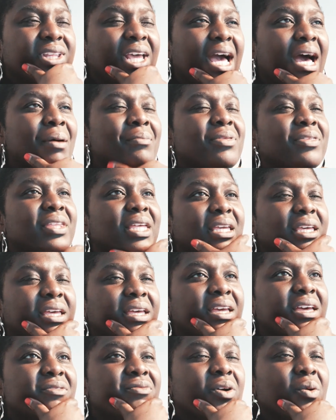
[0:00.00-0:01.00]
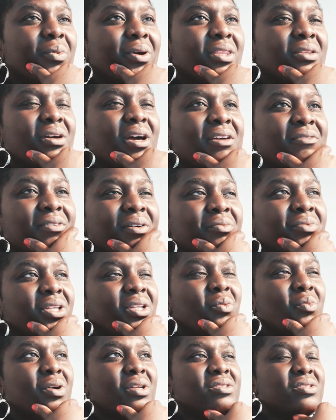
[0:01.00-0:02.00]
I'm thinking if I really
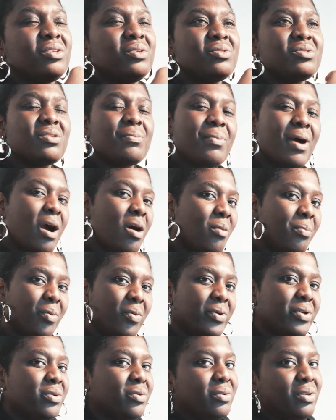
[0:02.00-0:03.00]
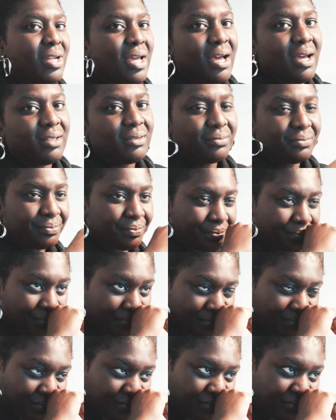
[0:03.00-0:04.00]
want to use the PowerPoint or not,
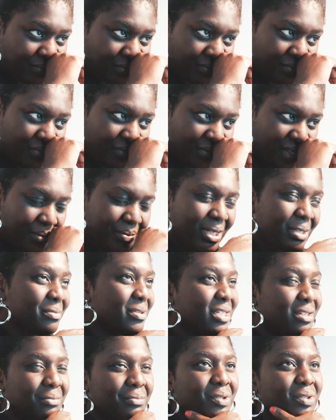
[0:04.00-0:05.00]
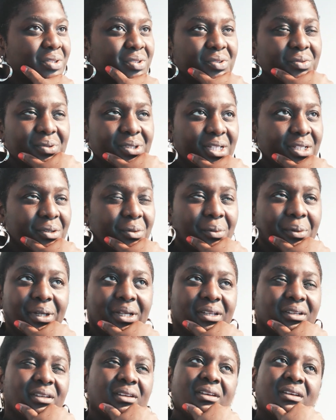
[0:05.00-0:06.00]
but I think I'm going to do it anyway.